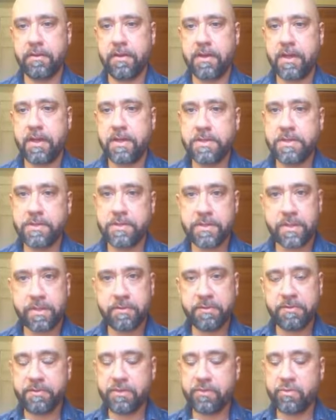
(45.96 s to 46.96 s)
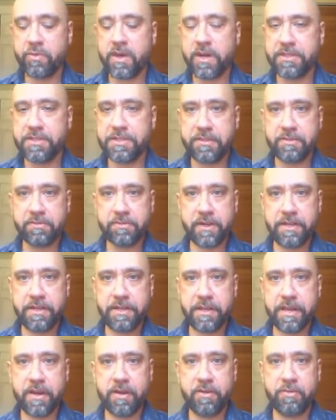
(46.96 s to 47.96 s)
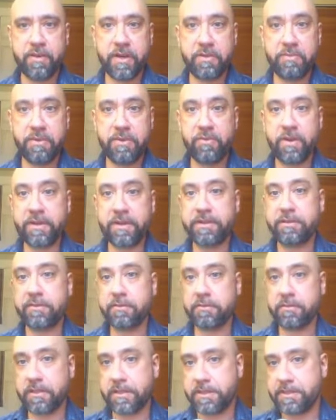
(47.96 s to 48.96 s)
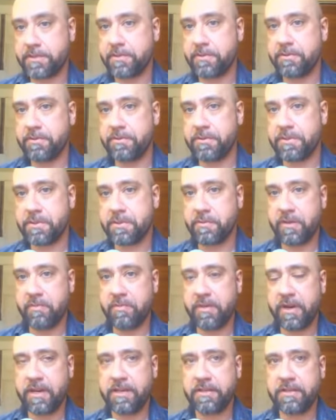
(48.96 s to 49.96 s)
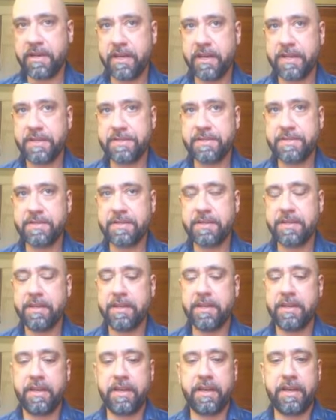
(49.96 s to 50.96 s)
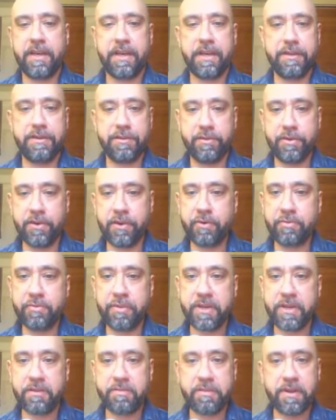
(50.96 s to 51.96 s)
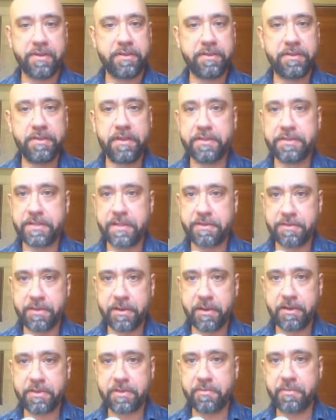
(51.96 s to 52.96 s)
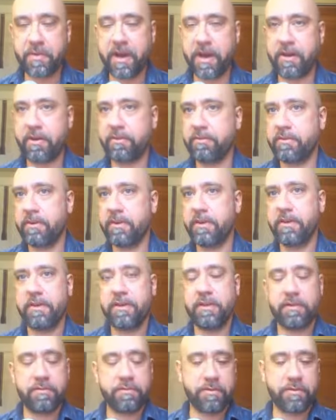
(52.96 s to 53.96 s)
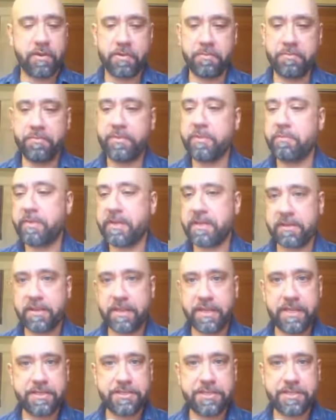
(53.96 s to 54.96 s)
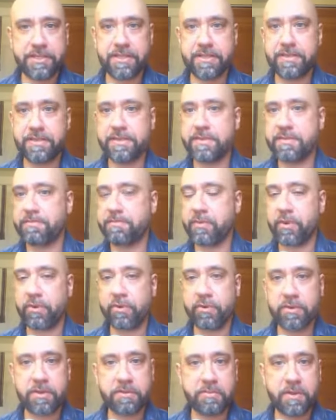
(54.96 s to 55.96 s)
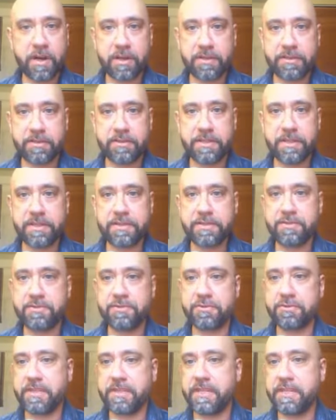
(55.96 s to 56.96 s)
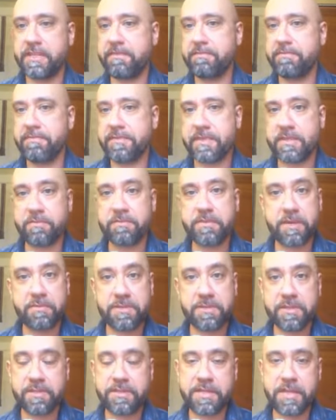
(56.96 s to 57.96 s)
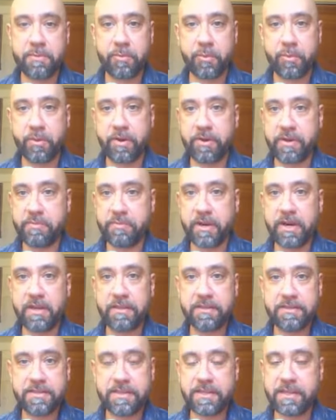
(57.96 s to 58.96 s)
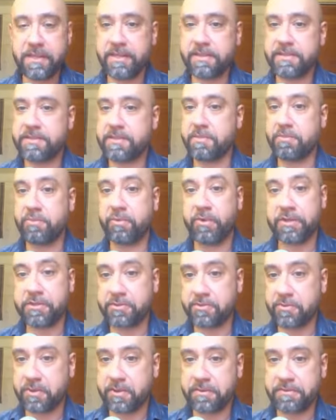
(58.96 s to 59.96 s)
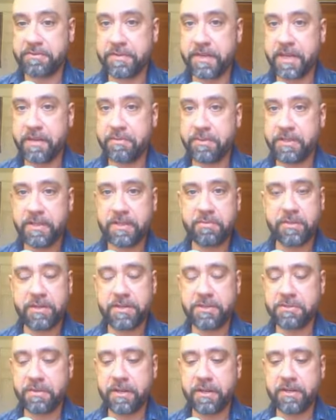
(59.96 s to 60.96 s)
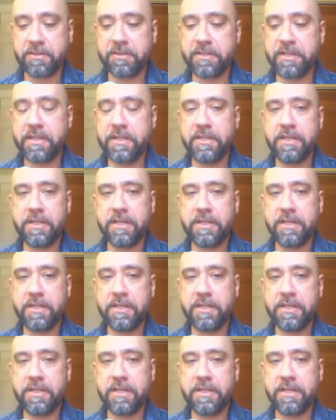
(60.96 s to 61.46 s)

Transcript: So, some of you watching right now might be regular listeners to my podcast, and know a bit about the things I've talked about from the Middle Ages, early modern history, sometimes contemporary politics, the British royal family, the British monarchy.